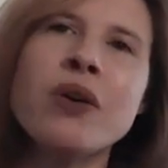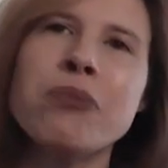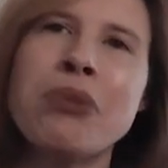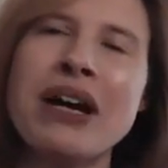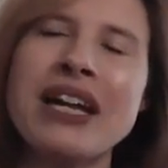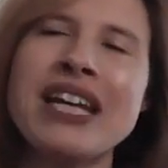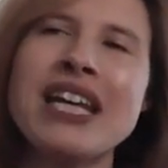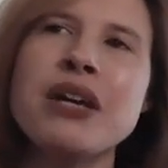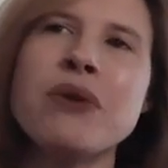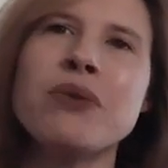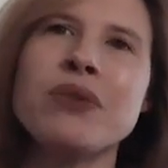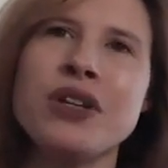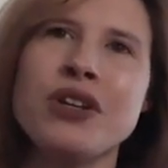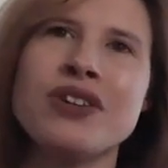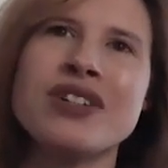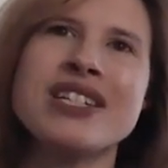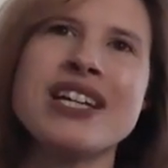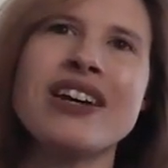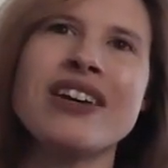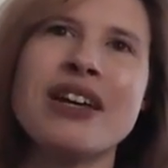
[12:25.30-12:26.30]
But he, you
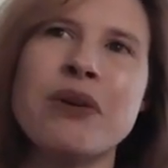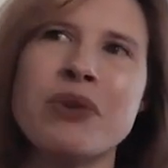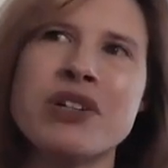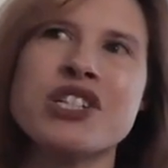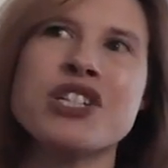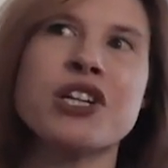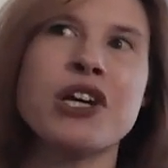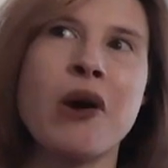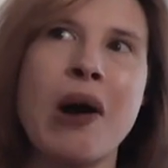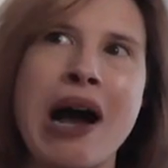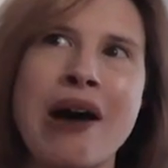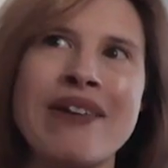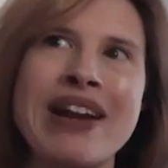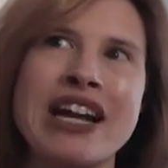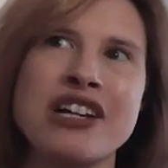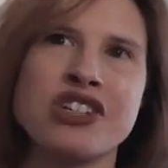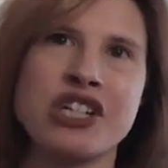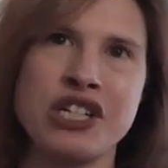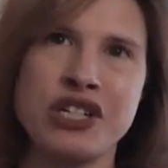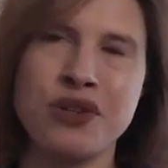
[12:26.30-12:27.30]
can tell he wants to go out and
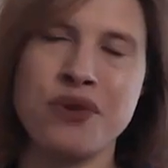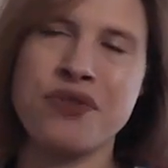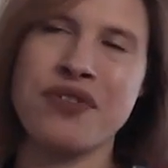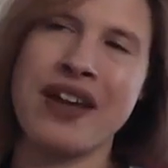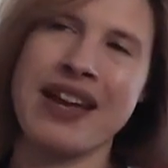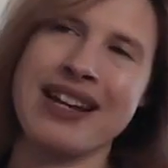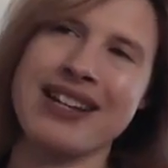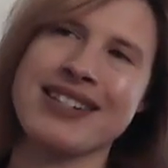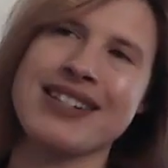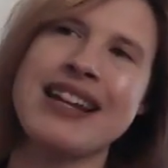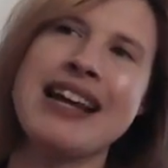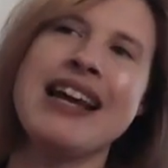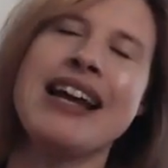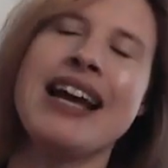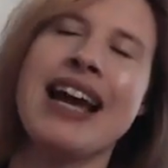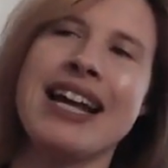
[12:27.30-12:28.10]
actually do things.